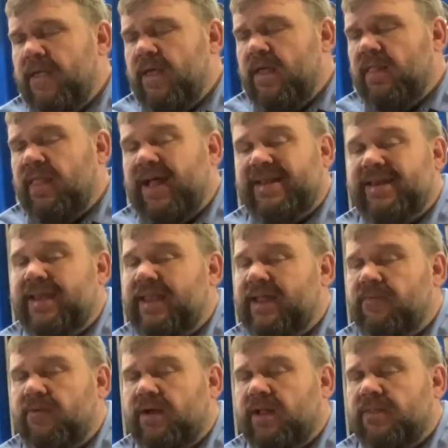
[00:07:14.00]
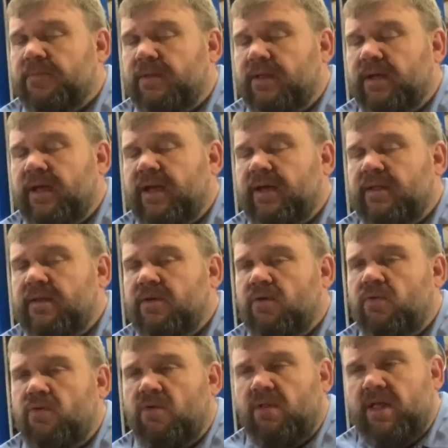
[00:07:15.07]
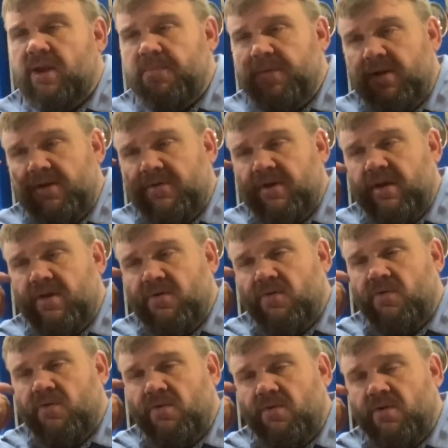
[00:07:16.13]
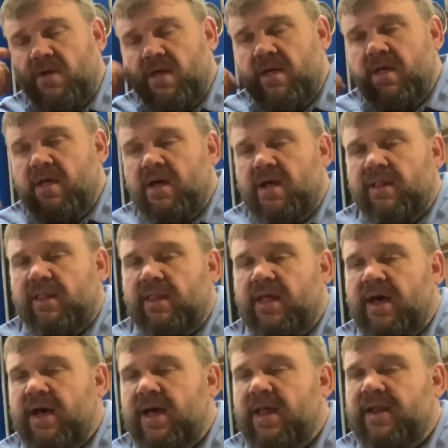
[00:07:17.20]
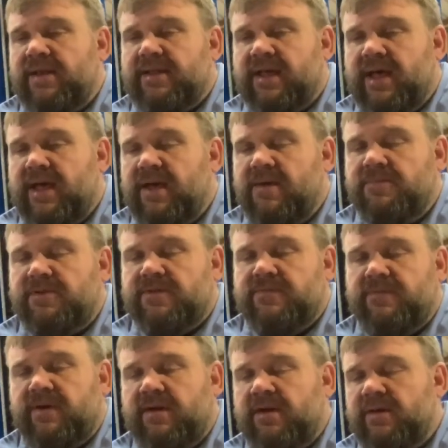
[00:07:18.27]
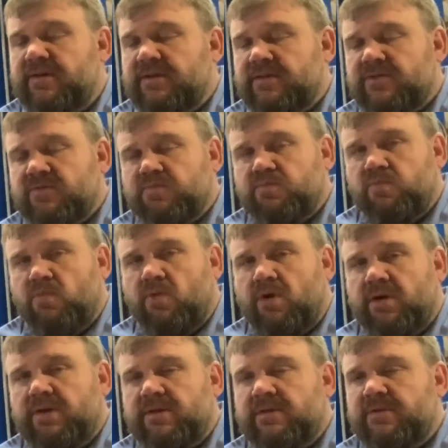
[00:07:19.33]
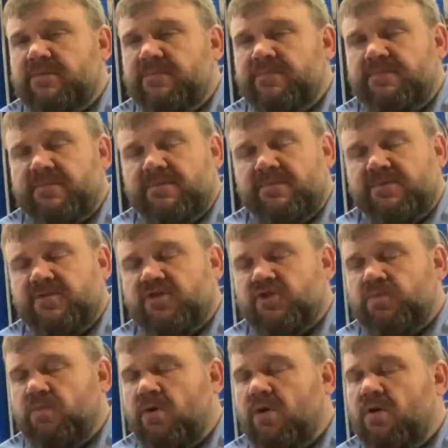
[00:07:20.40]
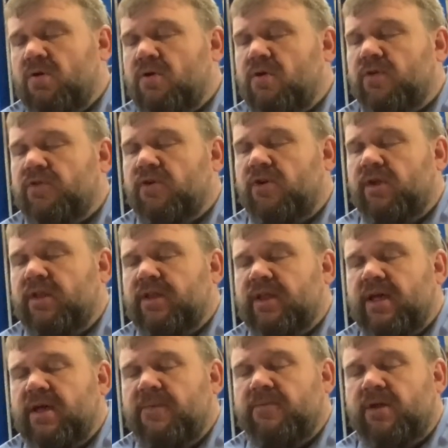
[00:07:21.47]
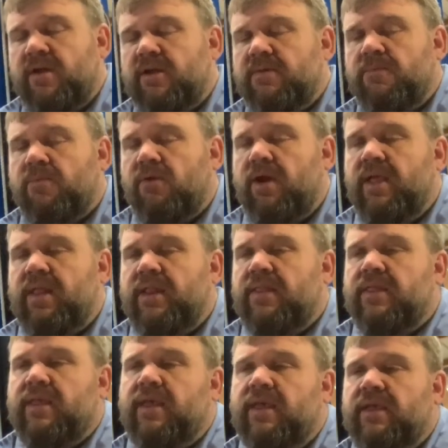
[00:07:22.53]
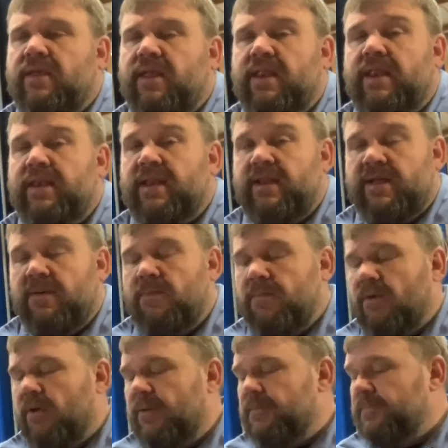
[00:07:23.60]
Like to never got the plug out. Whole lot of penetrating oil, a lot of time, just one small turn at a time, try not to break anything, and it did come apart.